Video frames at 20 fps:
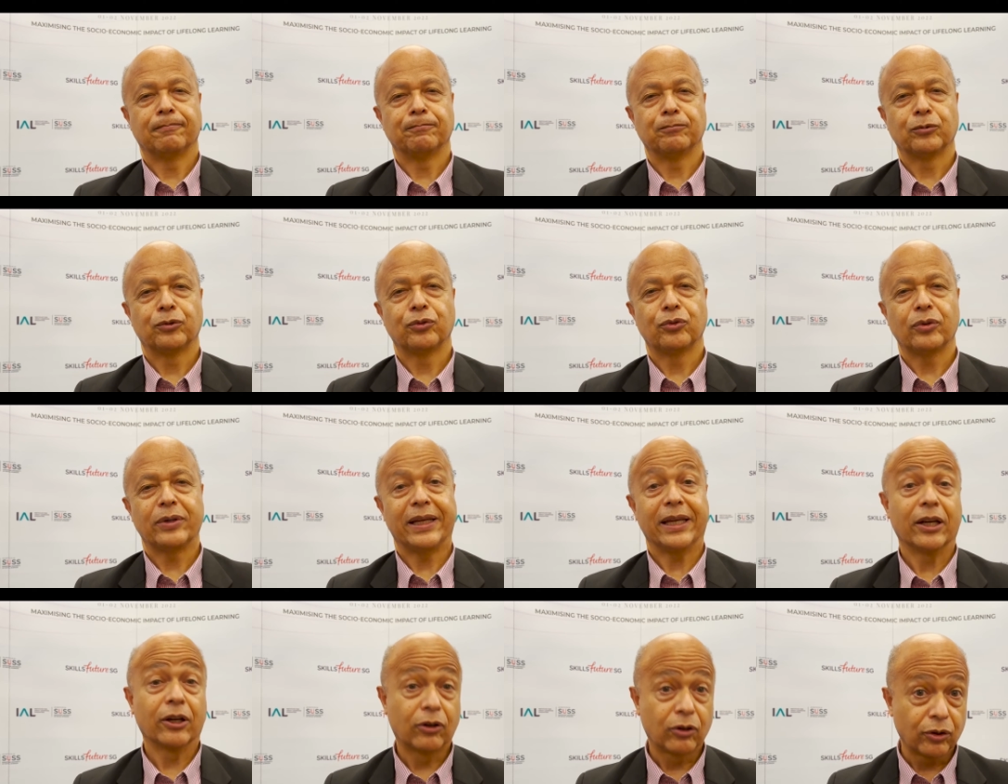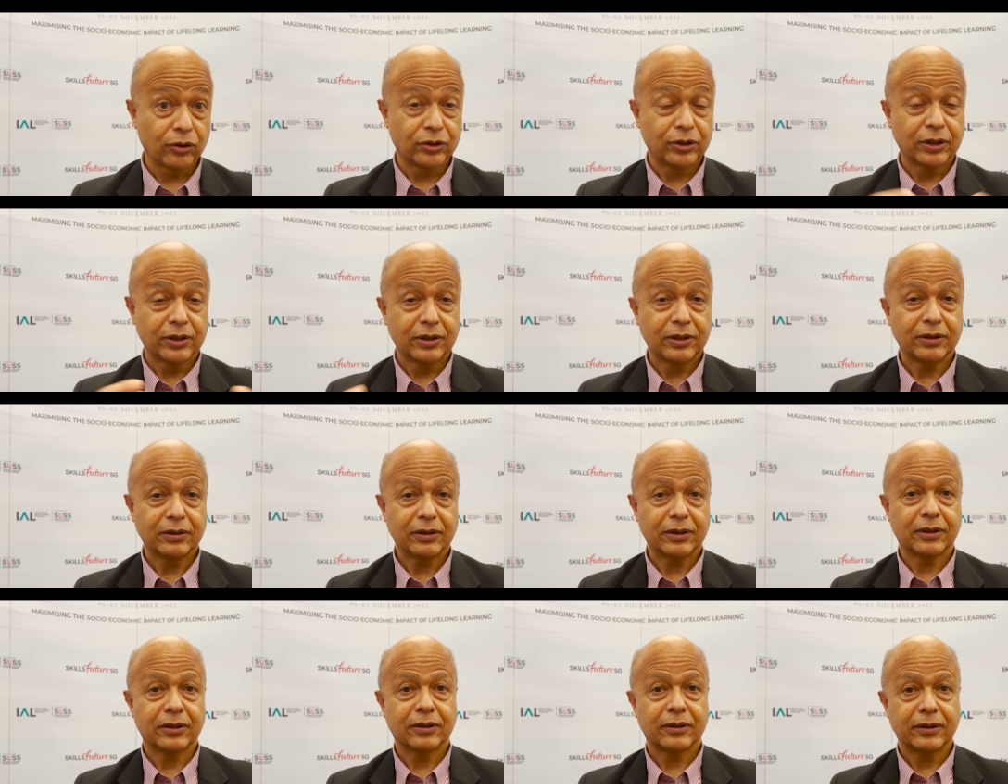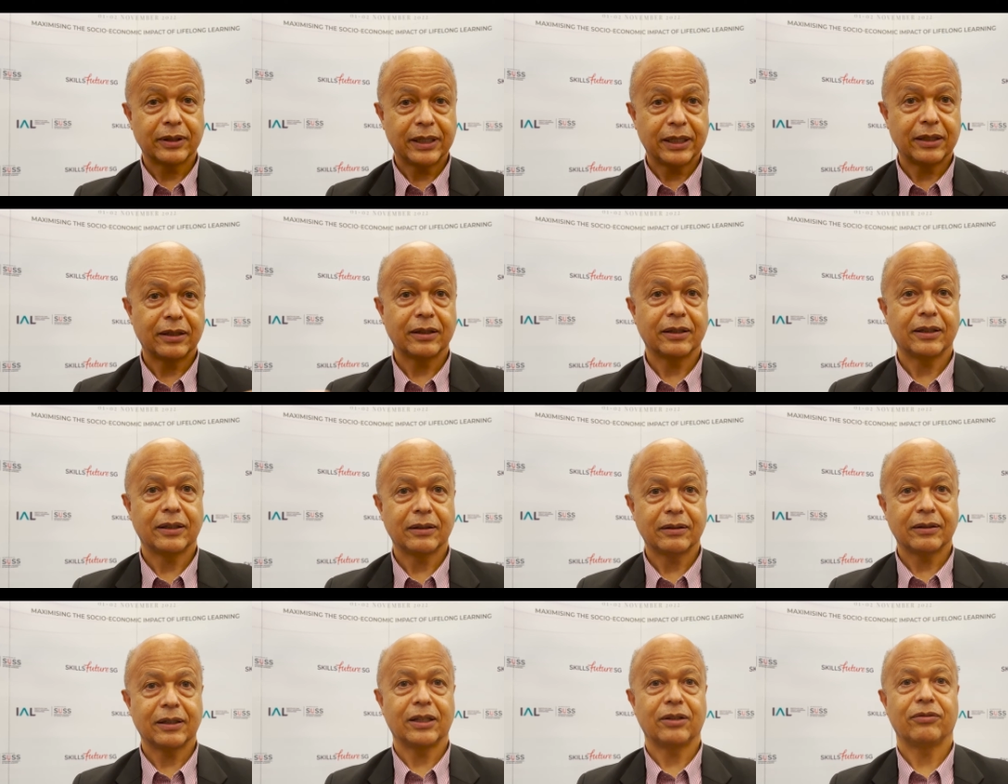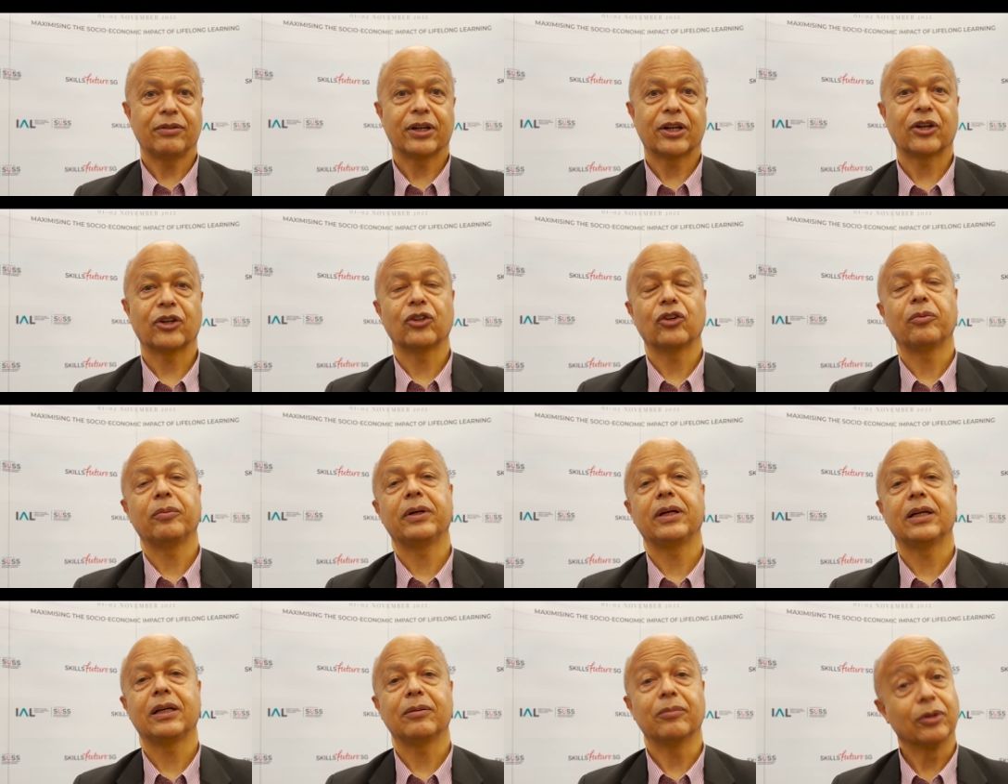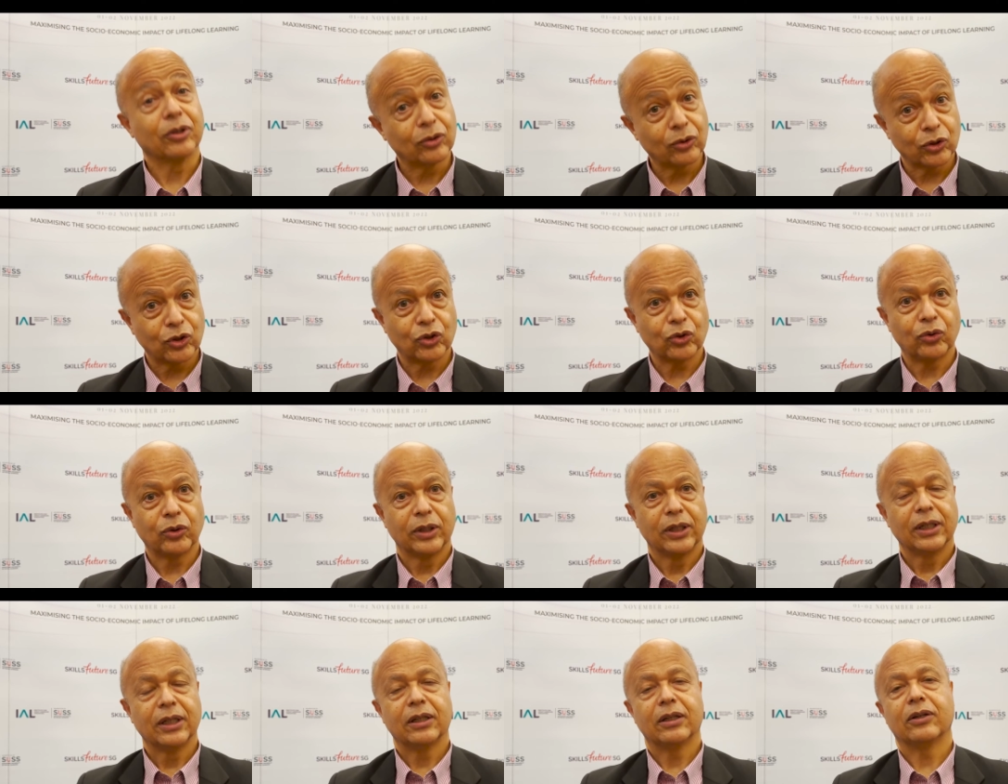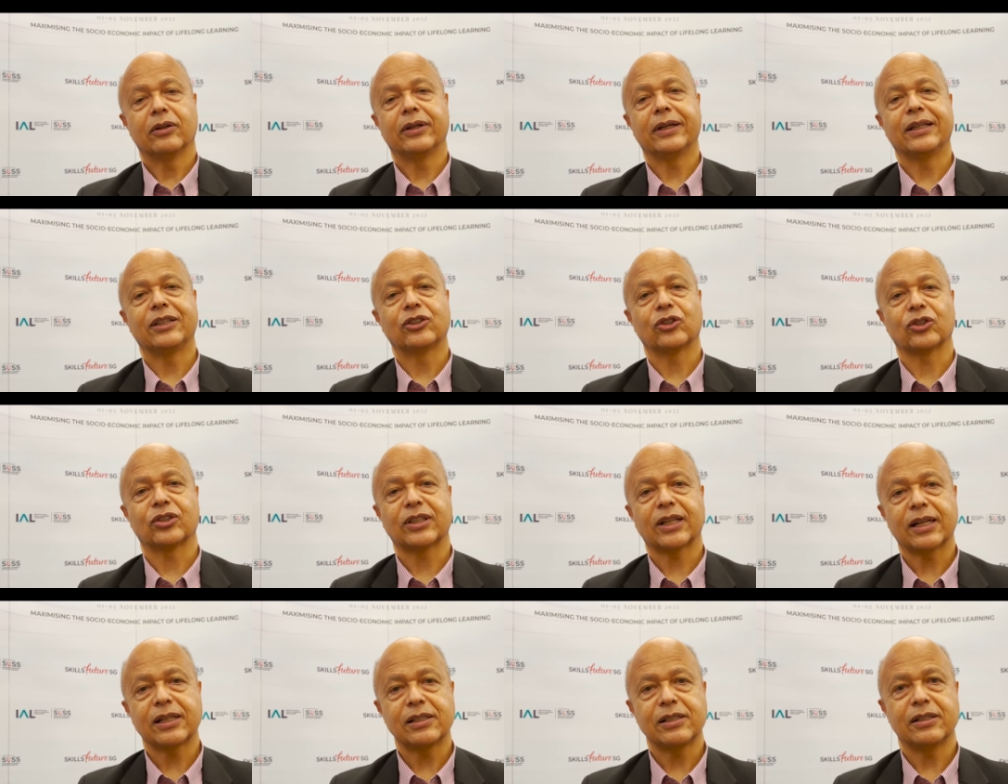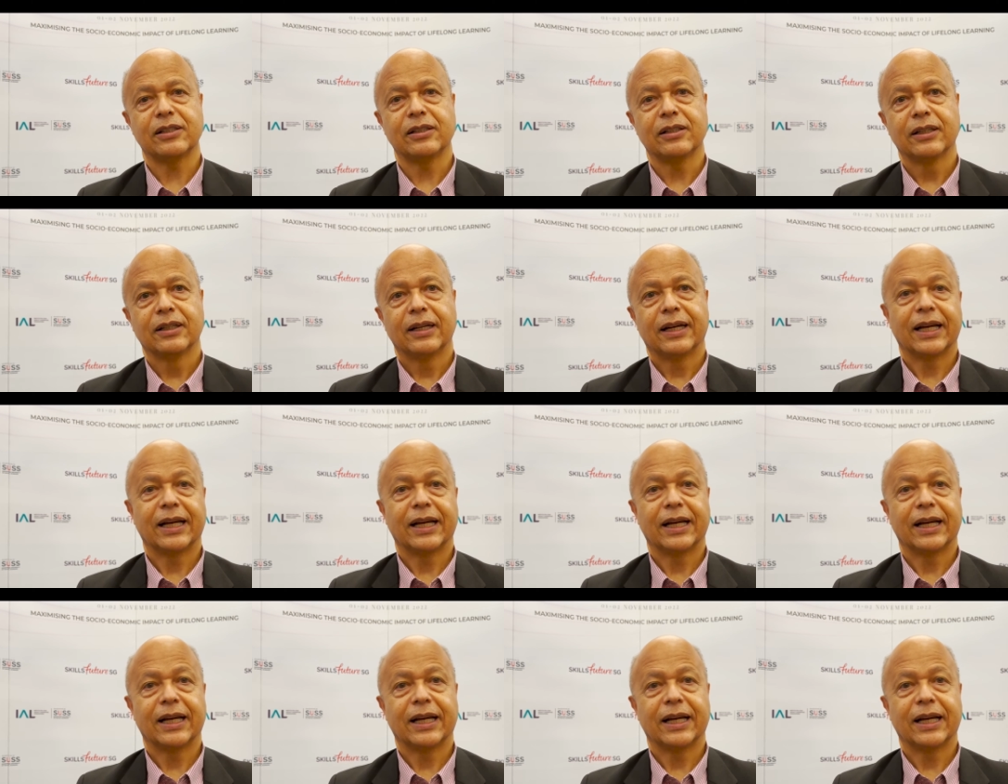fully included in the economy, but also in society,